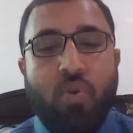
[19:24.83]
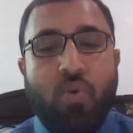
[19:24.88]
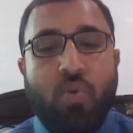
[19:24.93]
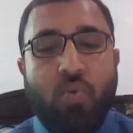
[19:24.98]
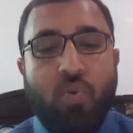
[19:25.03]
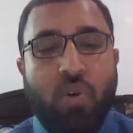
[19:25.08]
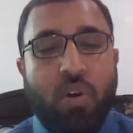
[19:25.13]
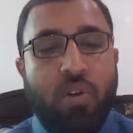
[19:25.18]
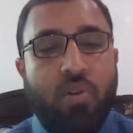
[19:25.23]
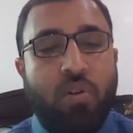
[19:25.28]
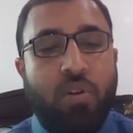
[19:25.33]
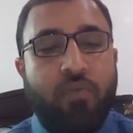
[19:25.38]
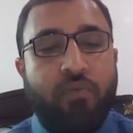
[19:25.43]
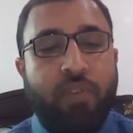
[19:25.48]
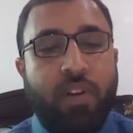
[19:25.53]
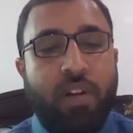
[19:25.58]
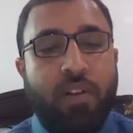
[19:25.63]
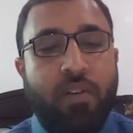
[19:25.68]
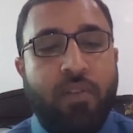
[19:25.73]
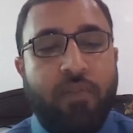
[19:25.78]
who are not
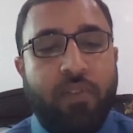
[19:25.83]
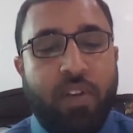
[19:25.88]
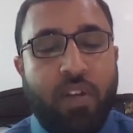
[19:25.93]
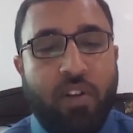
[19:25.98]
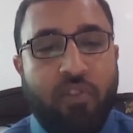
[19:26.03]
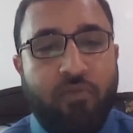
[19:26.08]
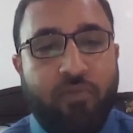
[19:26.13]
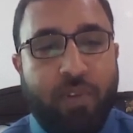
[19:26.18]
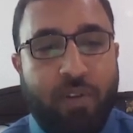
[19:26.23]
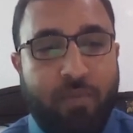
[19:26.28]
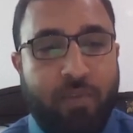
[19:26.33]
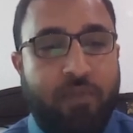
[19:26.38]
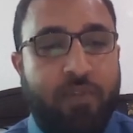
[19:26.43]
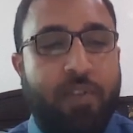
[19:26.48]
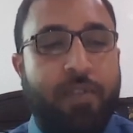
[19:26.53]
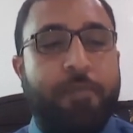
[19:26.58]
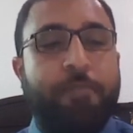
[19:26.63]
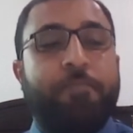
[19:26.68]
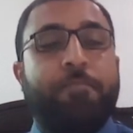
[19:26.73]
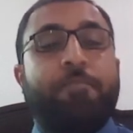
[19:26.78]
well aware of
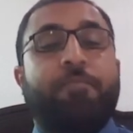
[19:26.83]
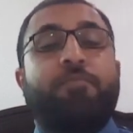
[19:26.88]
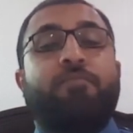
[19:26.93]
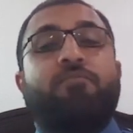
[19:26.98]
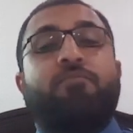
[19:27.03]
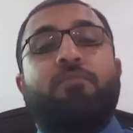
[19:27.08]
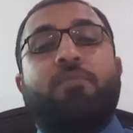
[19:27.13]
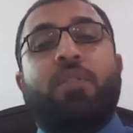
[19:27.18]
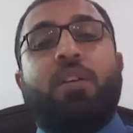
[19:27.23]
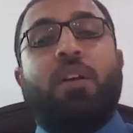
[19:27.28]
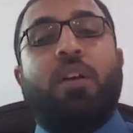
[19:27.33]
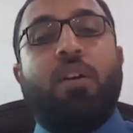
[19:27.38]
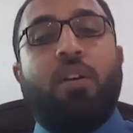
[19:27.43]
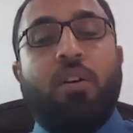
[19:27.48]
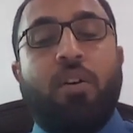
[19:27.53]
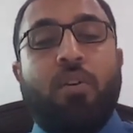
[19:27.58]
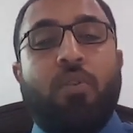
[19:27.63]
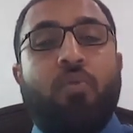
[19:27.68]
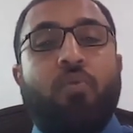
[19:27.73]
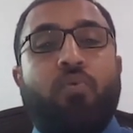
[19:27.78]
Primavera.
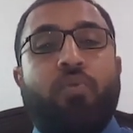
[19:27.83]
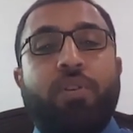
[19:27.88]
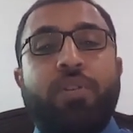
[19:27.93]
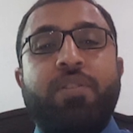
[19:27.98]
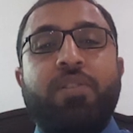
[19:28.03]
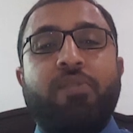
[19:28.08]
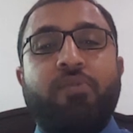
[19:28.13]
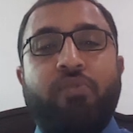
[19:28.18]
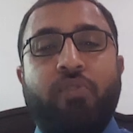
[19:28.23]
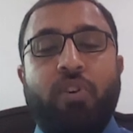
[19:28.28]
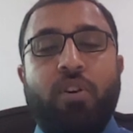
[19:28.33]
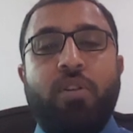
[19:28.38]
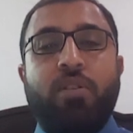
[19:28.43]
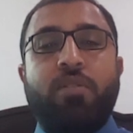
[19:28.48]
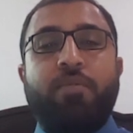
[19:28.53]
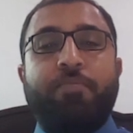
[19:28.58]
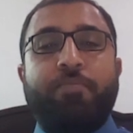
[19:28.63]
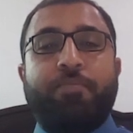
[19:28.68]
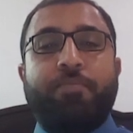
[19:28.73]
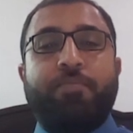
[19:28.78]
First of
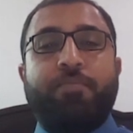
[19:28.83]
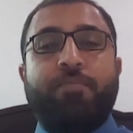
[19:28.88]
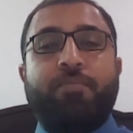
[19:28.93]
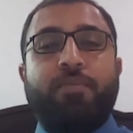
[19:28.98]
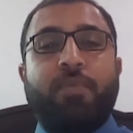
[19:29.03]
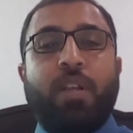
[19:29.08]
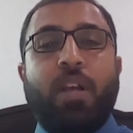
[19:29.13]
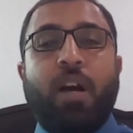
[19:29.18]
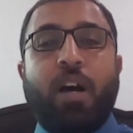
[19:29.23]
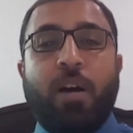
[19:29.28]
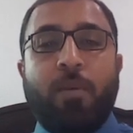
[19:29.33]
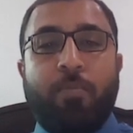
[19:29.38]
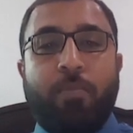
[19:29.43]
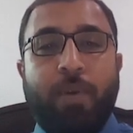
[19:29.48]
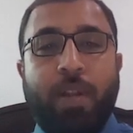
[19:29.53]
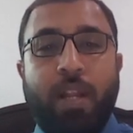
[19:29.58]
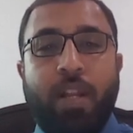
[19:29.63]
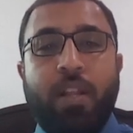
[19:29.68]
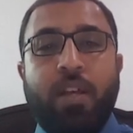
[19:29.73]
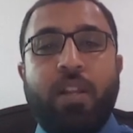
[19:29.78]
all, a
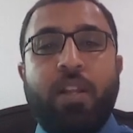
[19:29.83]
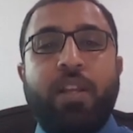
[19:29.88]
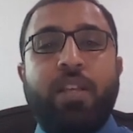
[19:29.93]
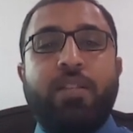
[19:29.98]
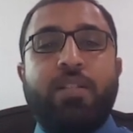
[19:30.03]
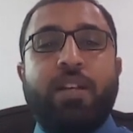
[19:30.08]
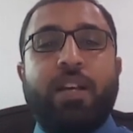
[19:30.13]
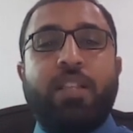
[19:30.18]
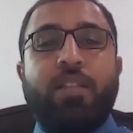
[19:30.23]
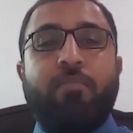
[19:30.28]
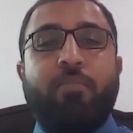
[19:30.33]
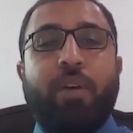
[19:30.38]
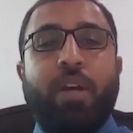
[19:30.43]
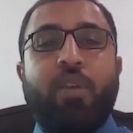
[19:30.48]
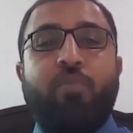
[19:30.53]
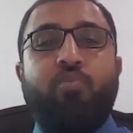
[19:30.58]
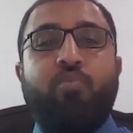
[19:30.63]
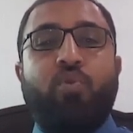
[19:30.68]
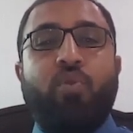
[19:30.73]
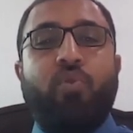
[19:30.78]
planner is like the
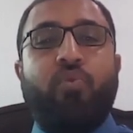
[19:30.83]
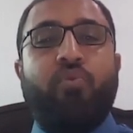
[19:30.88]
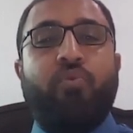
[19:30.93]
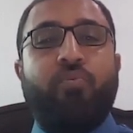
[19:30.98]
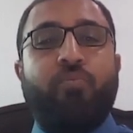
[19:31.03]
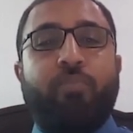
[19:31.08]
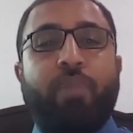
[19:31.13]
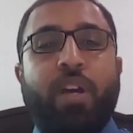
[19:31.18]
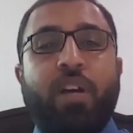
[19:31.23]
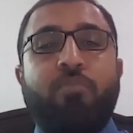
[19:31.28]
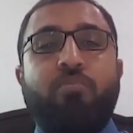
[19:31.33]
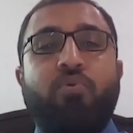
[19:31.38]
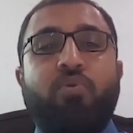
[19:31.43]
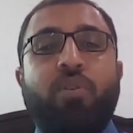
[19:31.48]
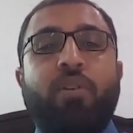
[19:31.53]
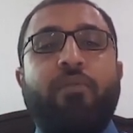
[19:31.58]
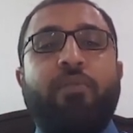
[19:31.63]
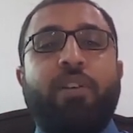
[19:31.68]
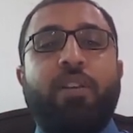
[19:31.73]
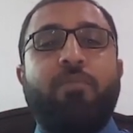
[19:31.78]
backbone
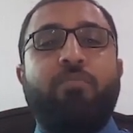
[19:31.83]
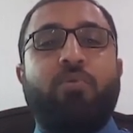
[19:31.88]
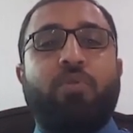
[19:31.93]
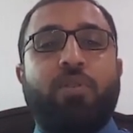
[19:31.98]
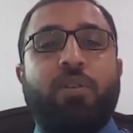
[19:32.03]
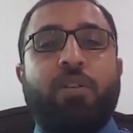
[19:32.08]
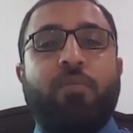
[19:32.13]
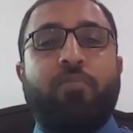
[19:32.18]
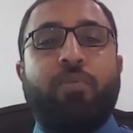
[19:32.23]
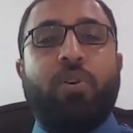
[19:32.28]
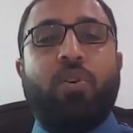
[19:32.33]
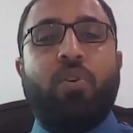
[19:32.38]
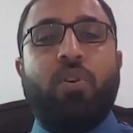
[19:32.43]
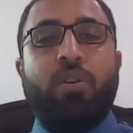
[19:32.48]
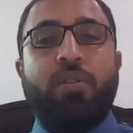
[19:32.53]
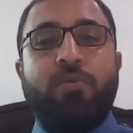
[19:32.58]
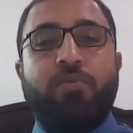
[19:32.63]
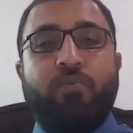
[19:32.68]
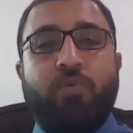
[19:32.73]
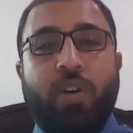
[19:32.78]
of any project,
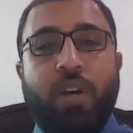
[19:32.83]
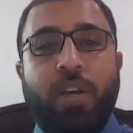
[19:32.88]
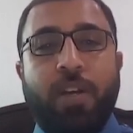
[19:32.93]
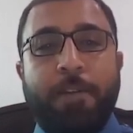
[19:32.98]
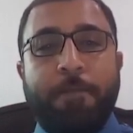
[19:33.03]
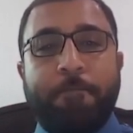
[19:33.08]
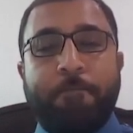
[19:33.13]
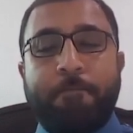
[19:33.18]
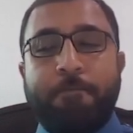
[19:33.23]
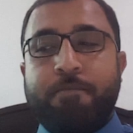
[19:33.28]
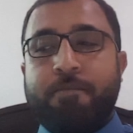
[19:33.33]
because why?